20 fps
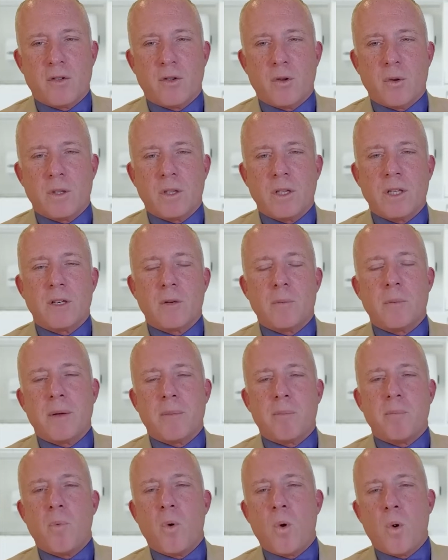do a little
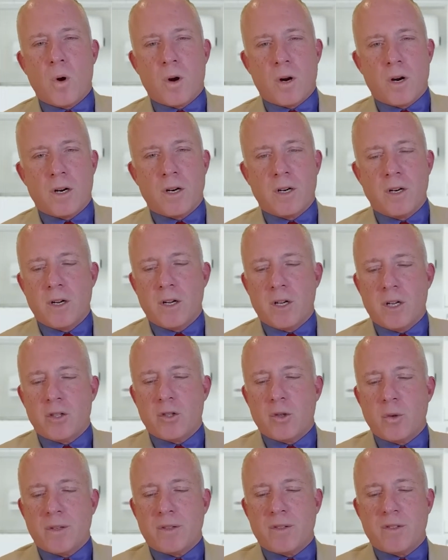bit more
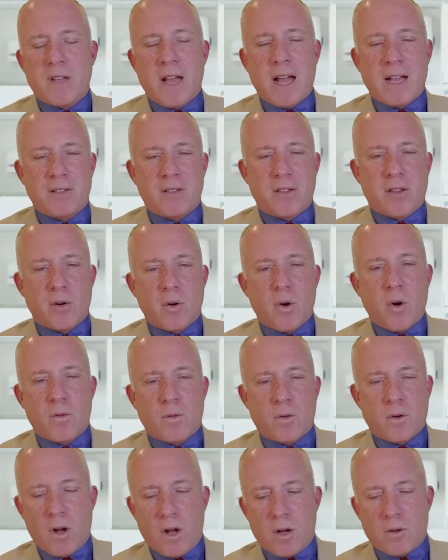to assess their
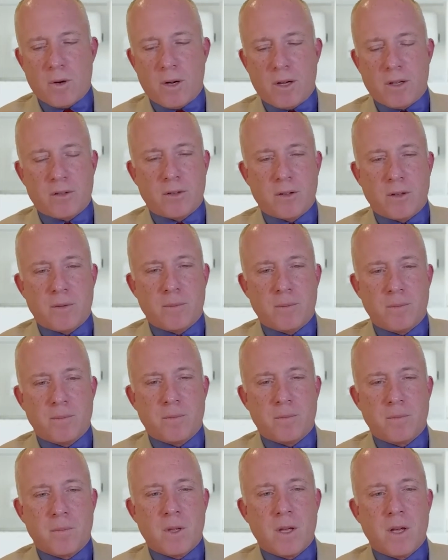overall risk.
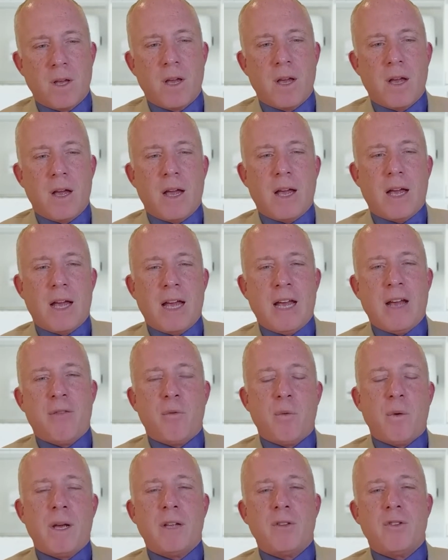If
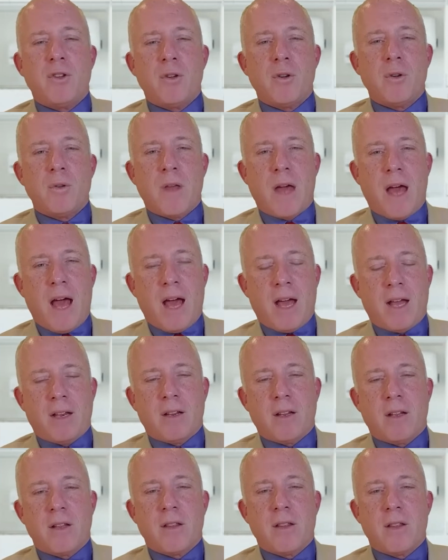we do that,
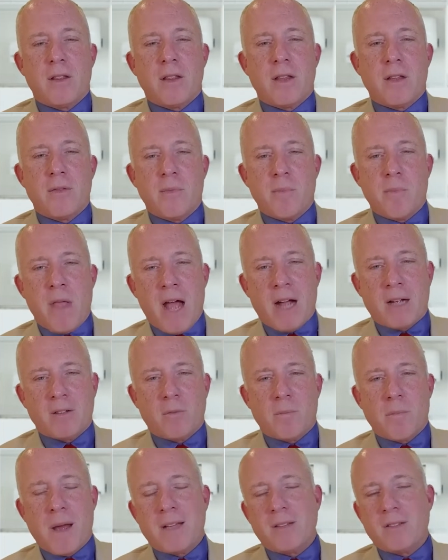the next
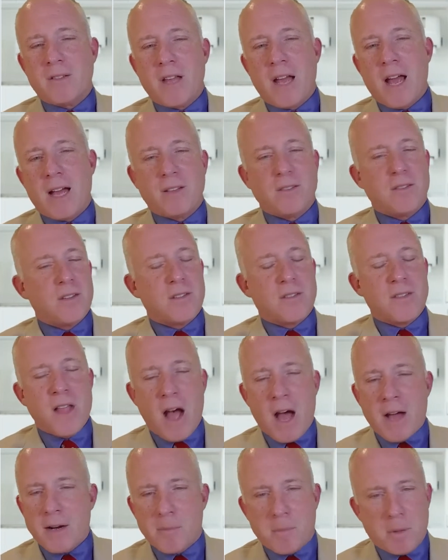best test is
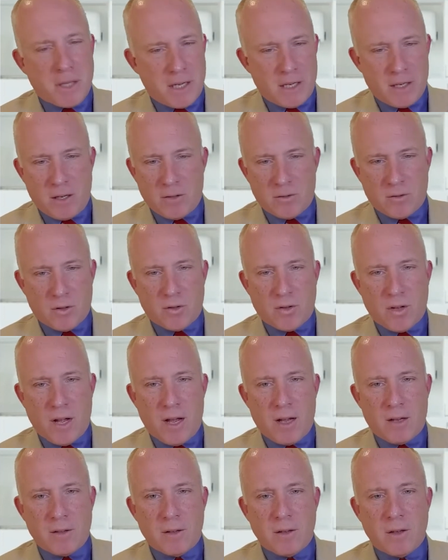not a plain
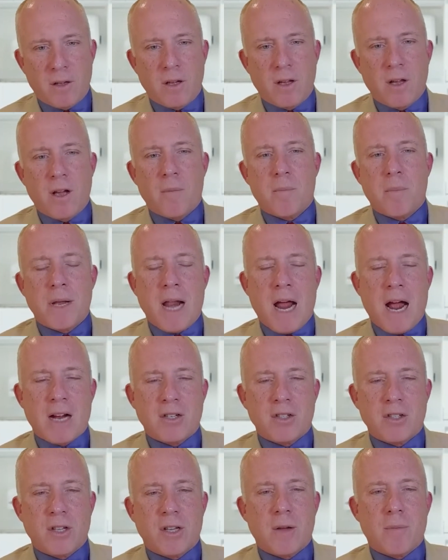ultrasound, but
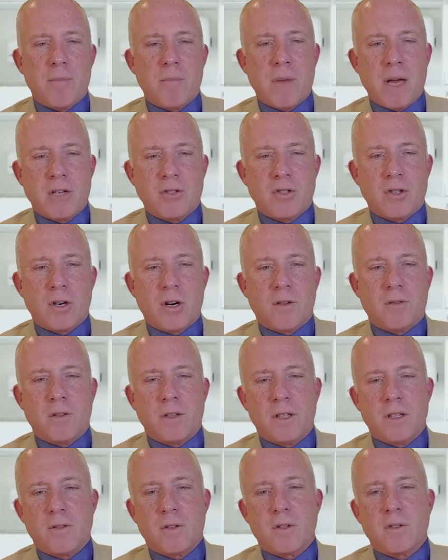actually a measure of
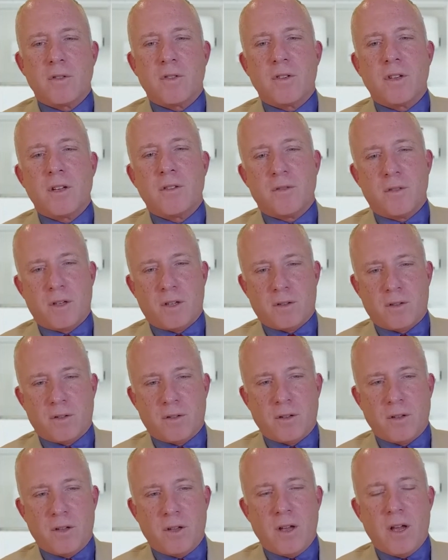liver stiffness.
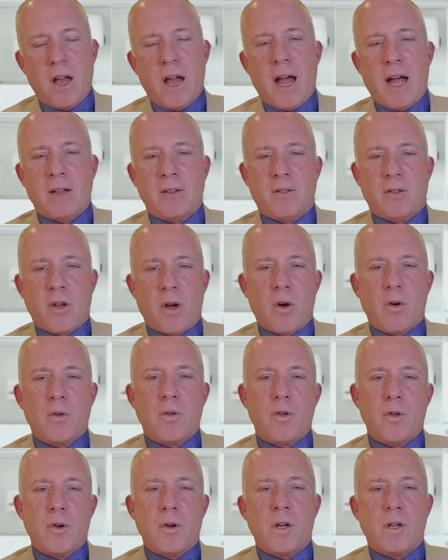And so
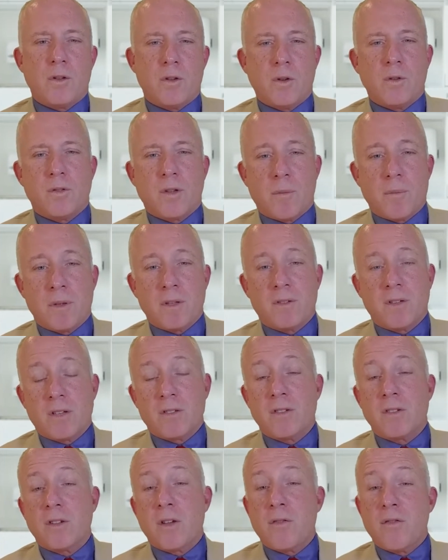you could do something
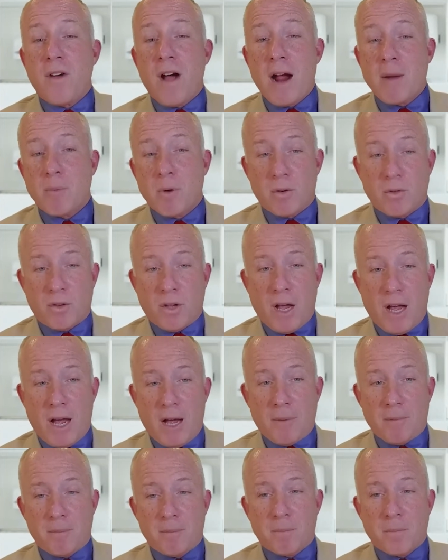such as a
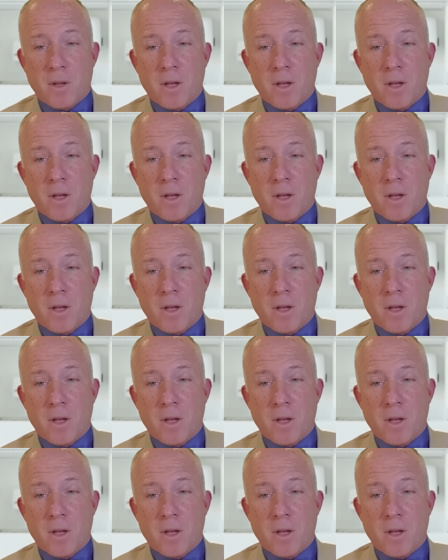FibroScan